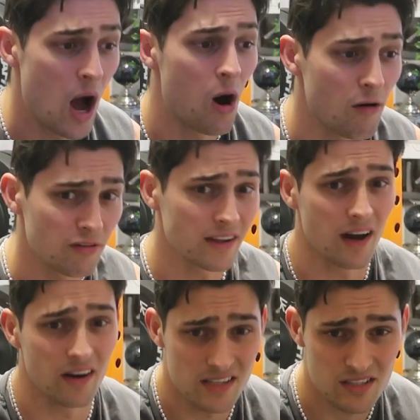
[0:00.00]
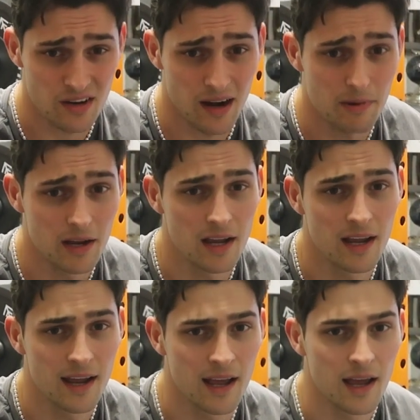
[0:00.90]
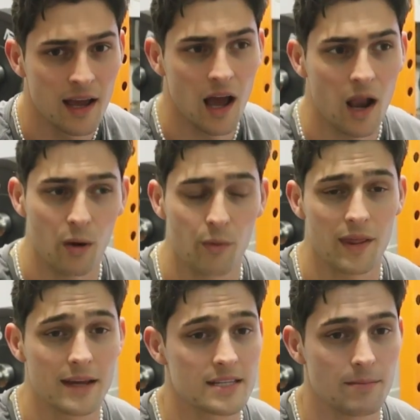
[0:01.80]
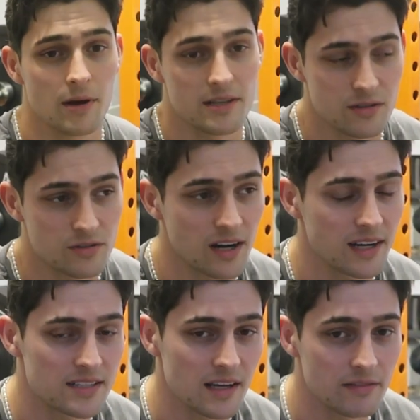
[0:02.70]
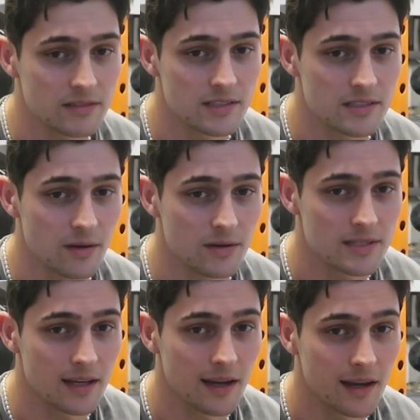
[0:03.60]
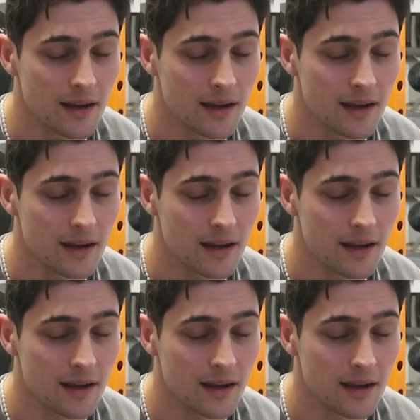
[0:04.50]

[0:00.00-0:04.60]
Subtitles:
offering that on Instagram along with like some personal training services, so we'll see.